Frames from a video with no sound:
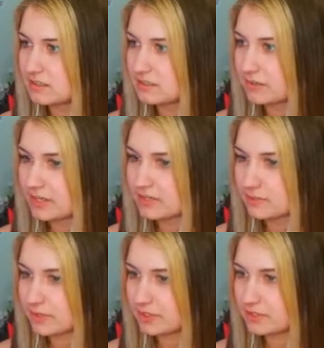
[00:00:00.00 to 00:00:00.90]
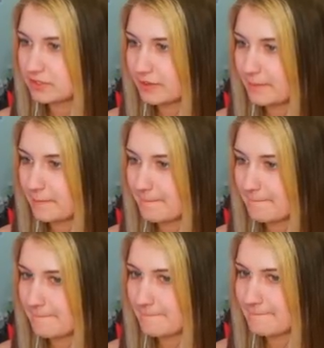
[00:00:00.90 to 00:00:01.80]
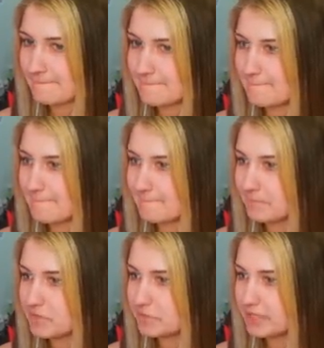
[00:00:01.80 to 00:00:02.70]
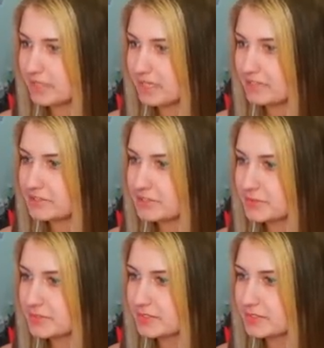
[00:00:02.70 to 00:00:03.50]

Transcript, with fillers: Okay, I think we're good. Okay. You know what I can do?